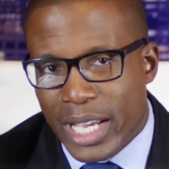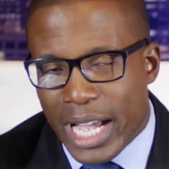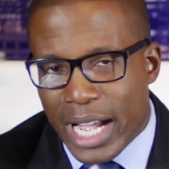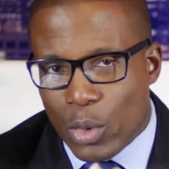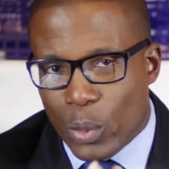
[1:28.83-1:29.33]

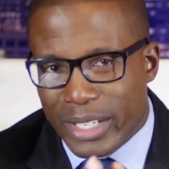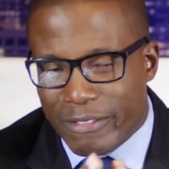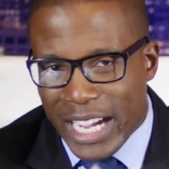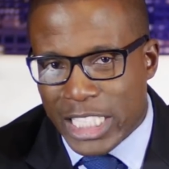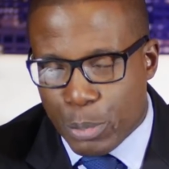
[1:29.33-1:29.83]
when
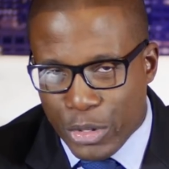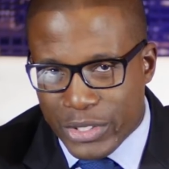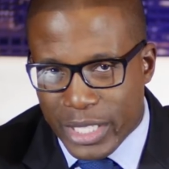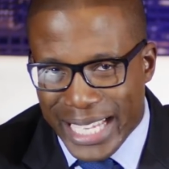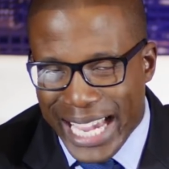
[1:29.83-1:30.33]

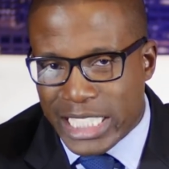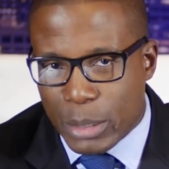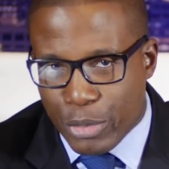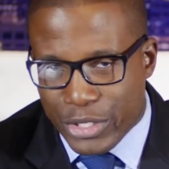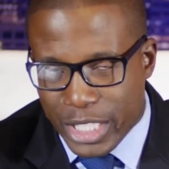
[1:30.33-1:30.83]

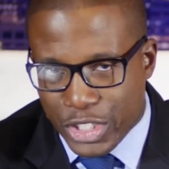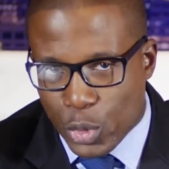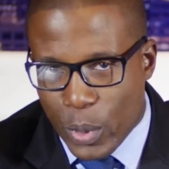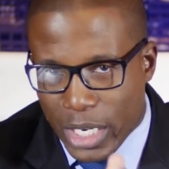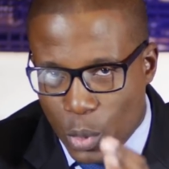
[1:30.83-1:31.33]
Acting President
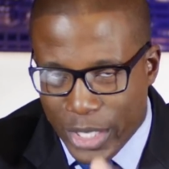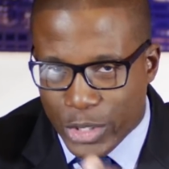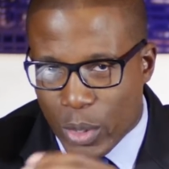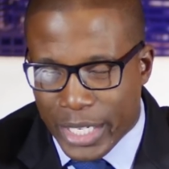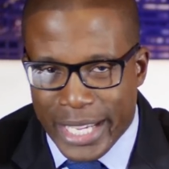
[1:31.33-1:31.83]
Chiwenga went
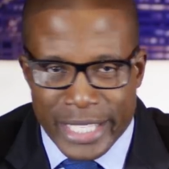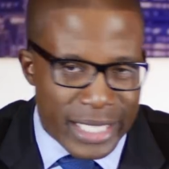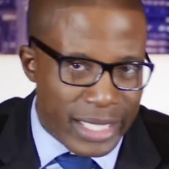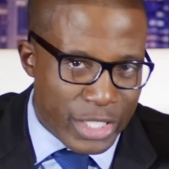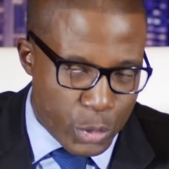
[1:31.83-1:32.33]
to Acadia
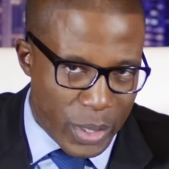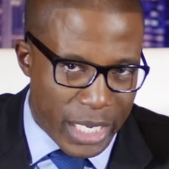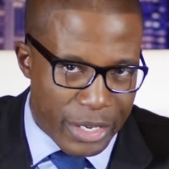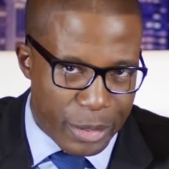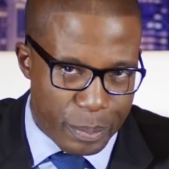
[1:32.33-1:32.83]
this weekend.